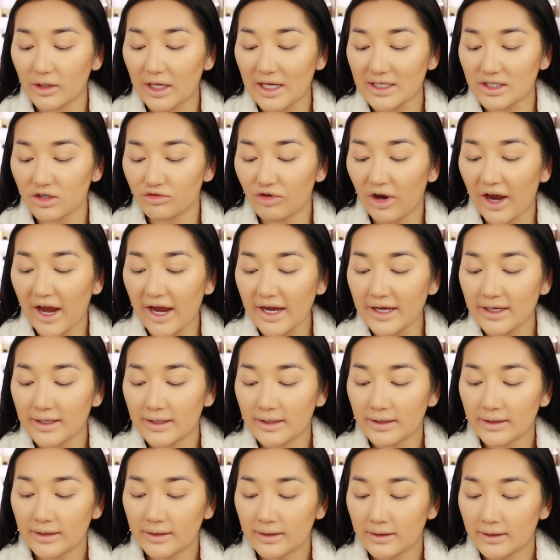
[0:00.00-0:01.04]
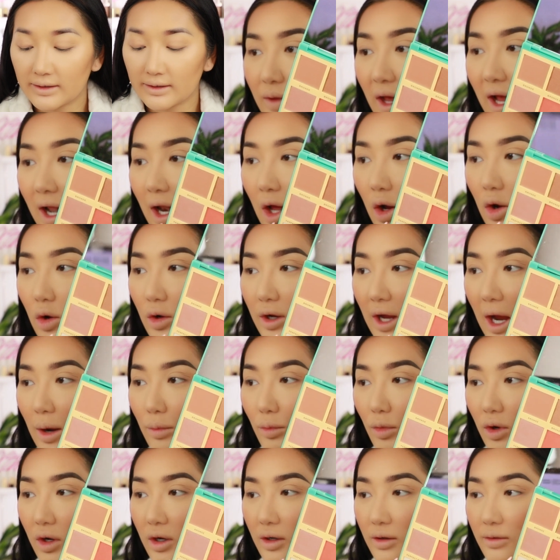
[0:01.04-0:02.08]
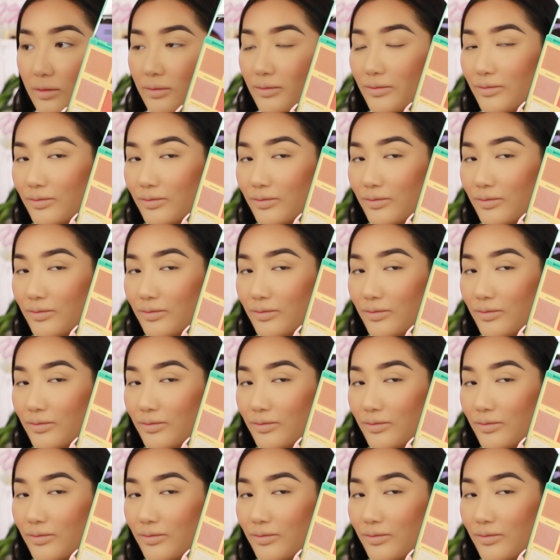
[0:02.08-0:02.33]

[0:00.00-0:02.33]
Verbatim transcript: need to ring? Hello, camera.